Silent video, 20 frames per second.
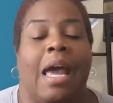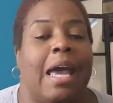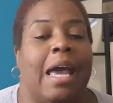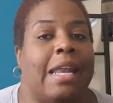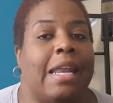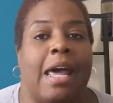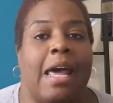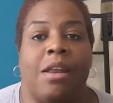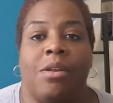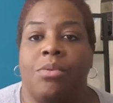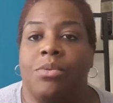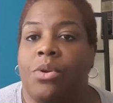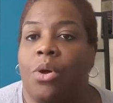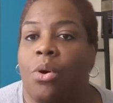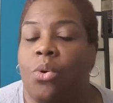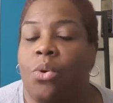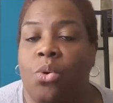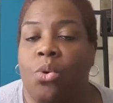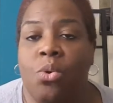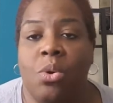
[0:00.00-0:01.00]
And I don't
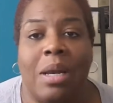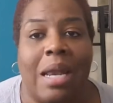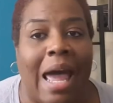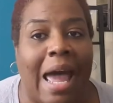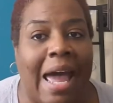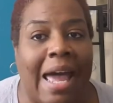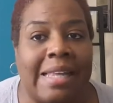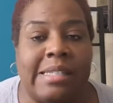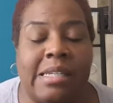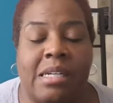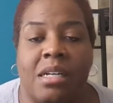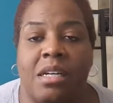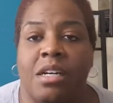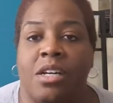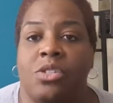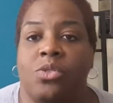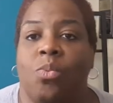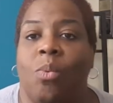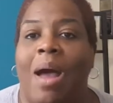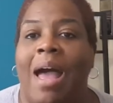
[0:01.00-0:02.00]
know who lied to
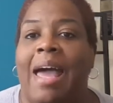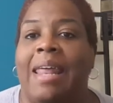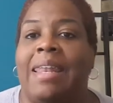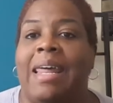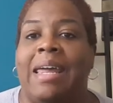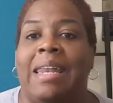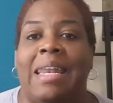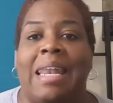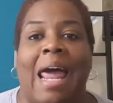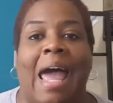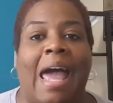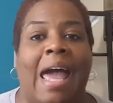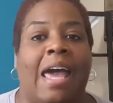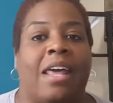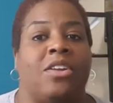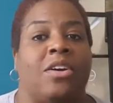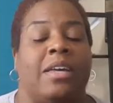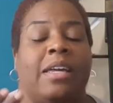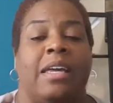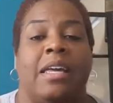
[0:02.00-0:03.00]
us, why they
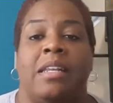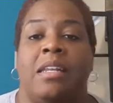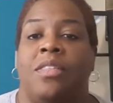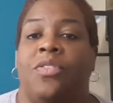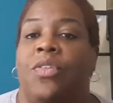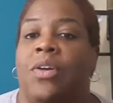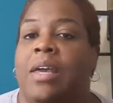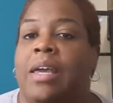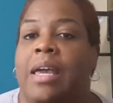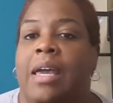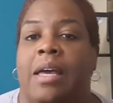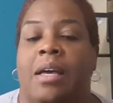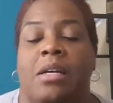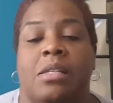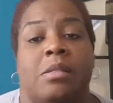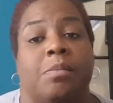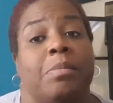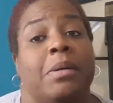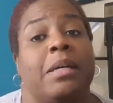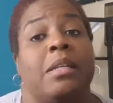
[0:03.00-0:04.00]
lied, or anything
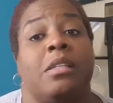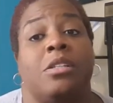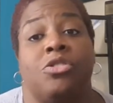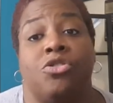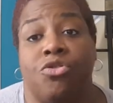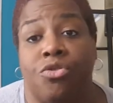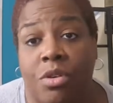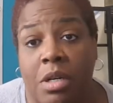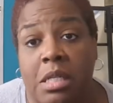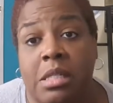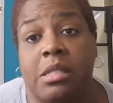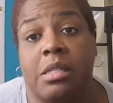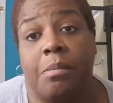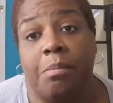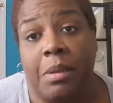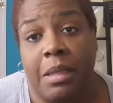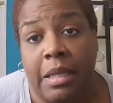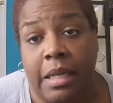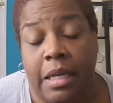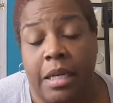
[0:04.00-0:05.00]
else, but trust and
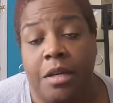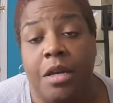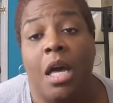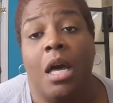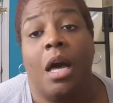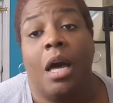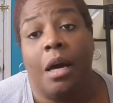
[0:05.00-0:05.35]
believe,